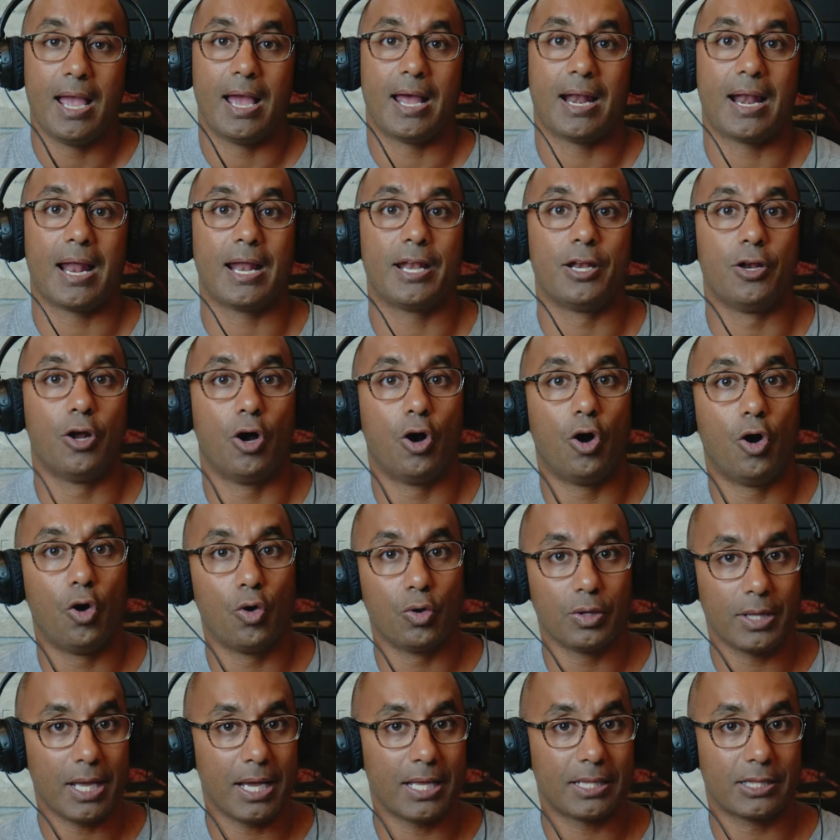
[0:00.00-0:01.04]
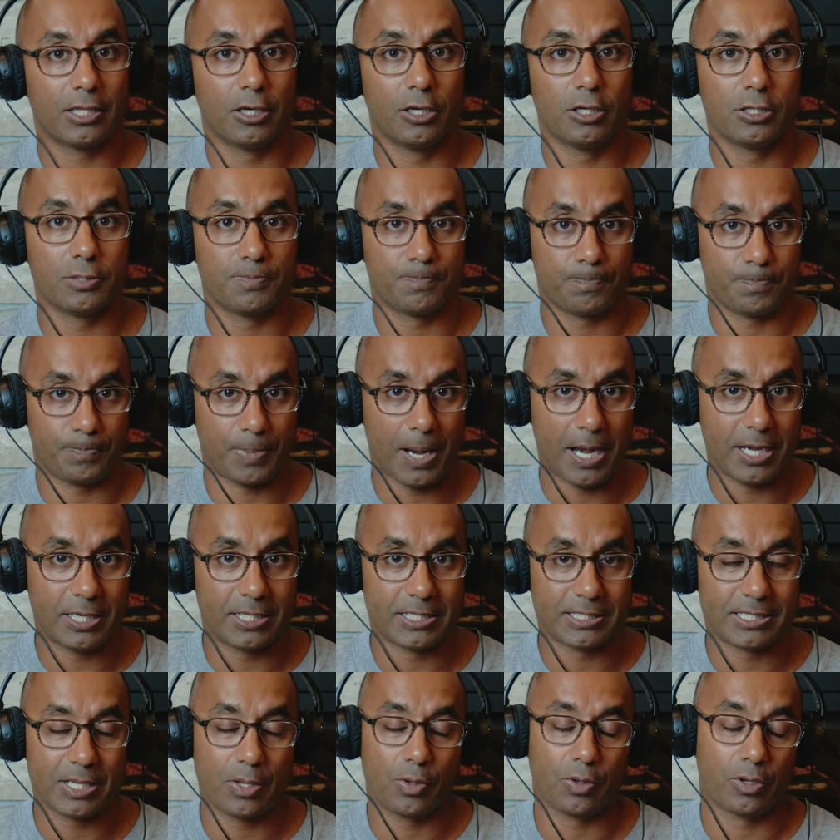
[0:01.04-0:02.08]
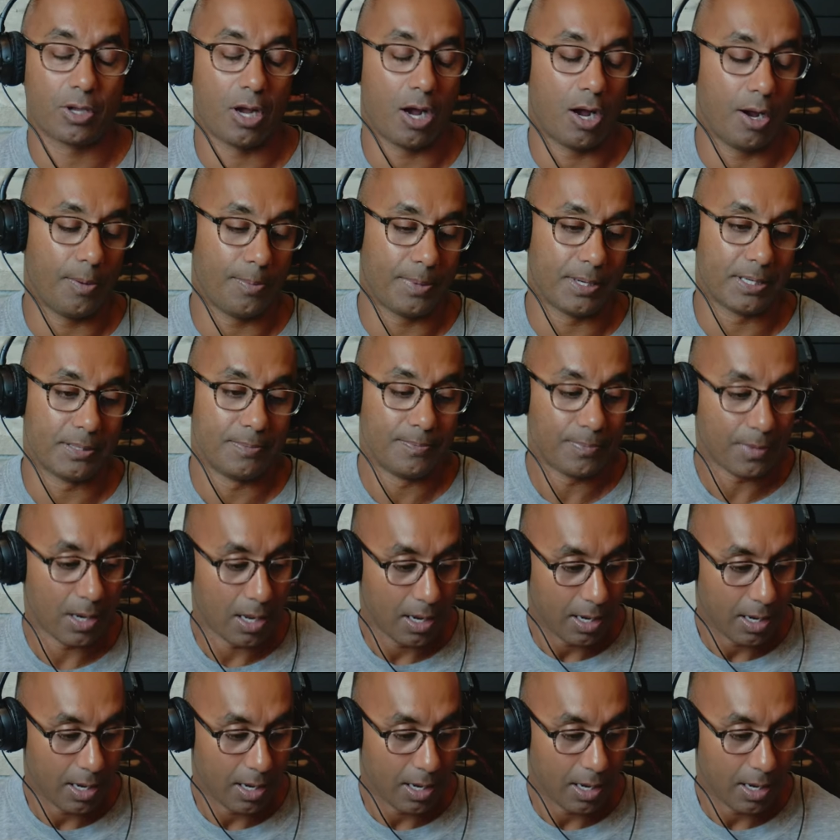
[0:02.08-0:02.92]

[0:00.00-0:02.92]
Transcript: And I know that there's patients that will come and,